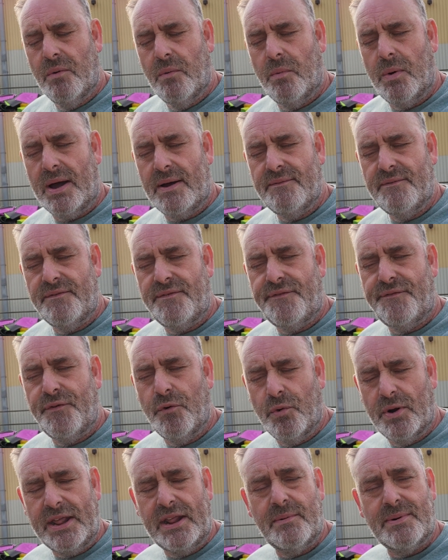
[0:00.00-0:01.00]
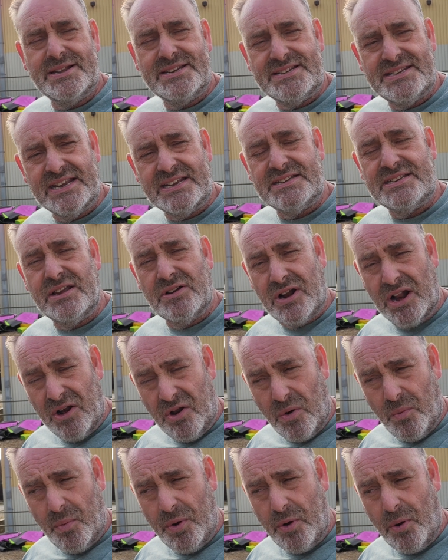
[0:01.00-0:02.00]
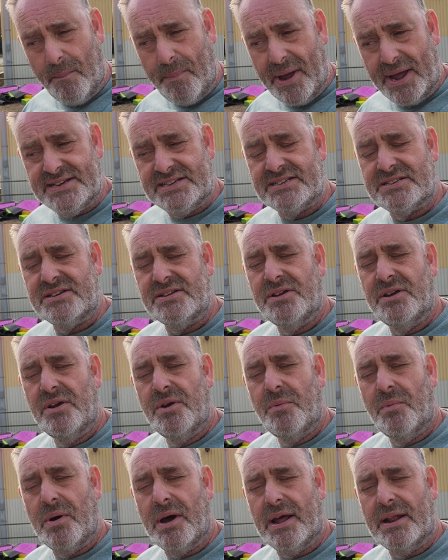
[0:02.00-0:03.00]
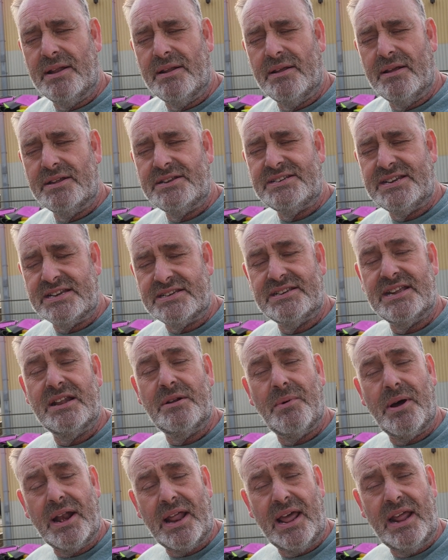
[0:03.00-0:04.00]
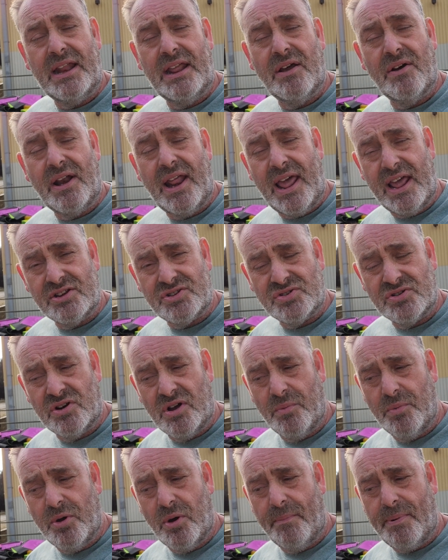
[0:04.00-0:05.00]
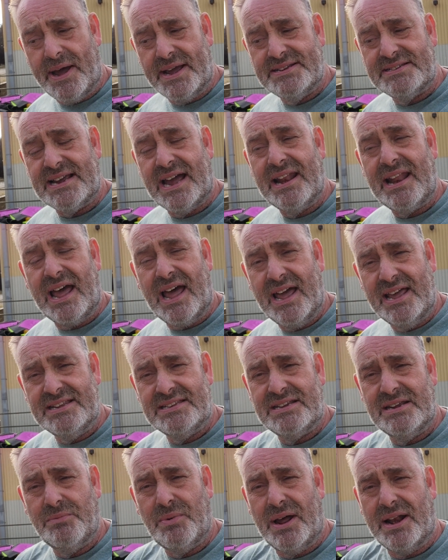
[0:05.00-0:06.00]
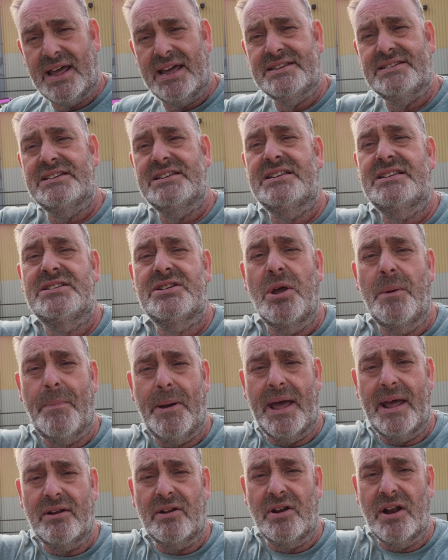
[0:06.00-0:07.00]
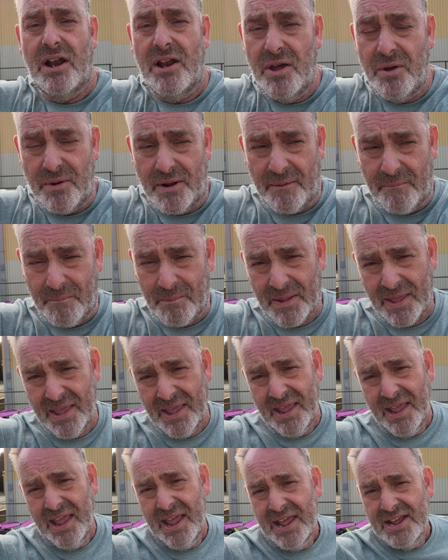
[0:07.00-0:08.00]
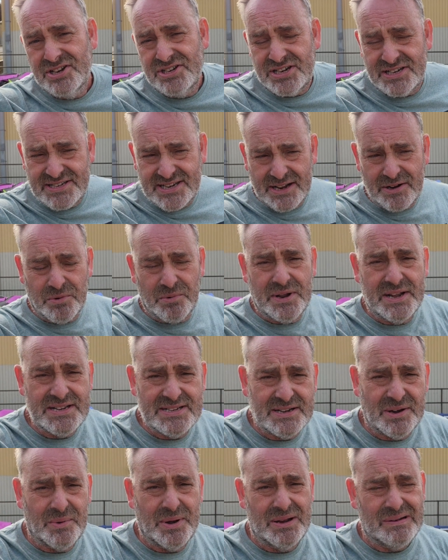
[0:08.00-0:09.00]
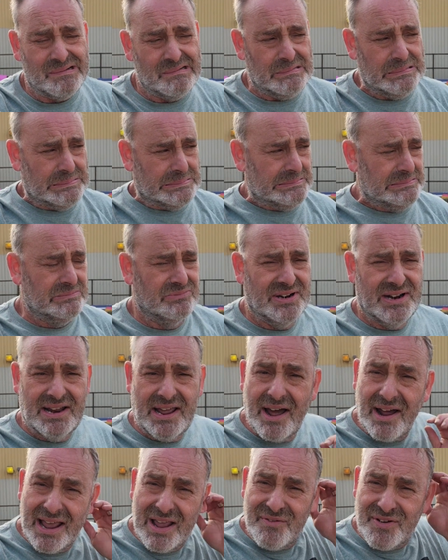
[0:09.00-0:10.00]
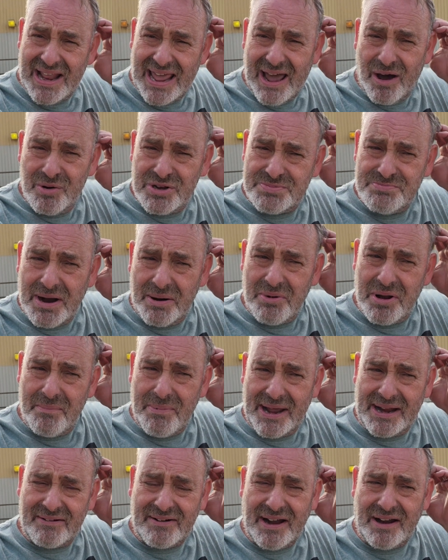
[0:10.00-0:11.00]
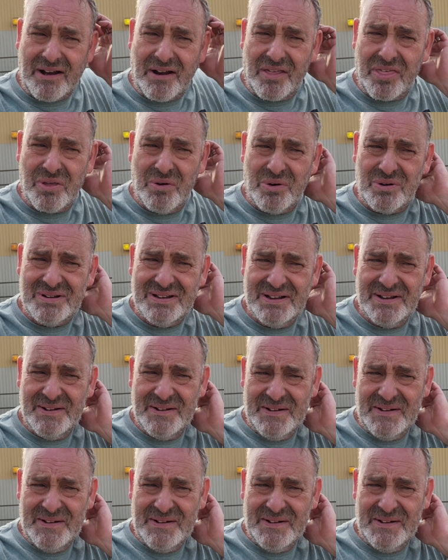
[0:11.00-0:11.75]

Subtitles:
140 to 160 on a long wheelbase, 160 to 180 on an extra long wheelbase, and 180 to £2 on the Luton. She said all this, so I went, oh really? Even Al was mumming in the background, and I thought,